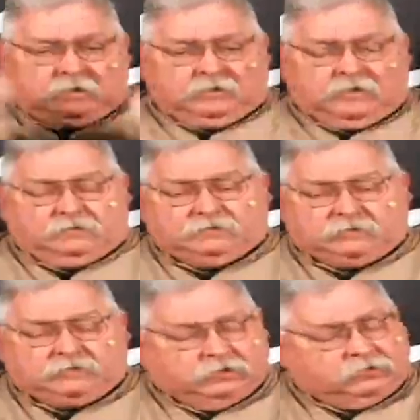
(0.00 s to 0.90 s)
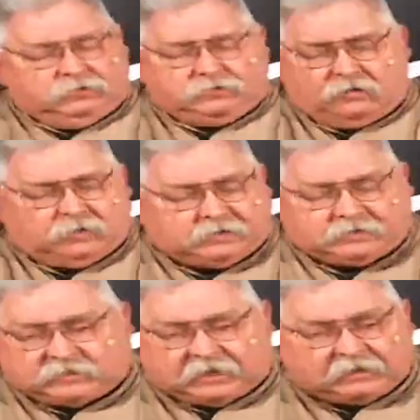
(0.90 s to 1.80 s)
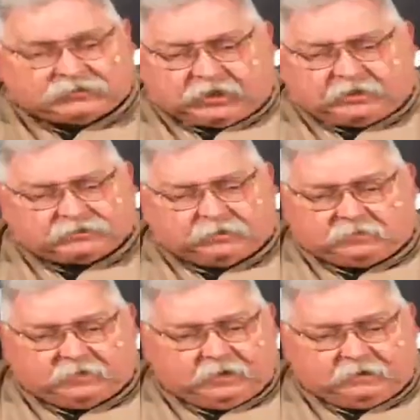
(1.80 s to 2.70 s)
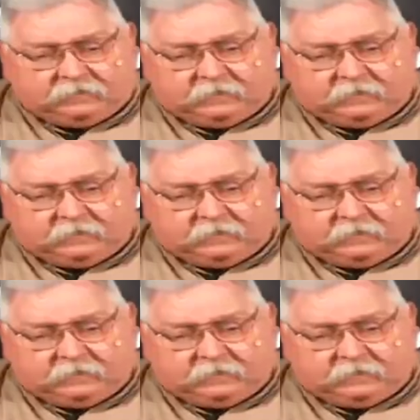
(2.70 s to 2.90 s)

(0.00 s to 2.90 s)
You don't get a second chance with a lathe.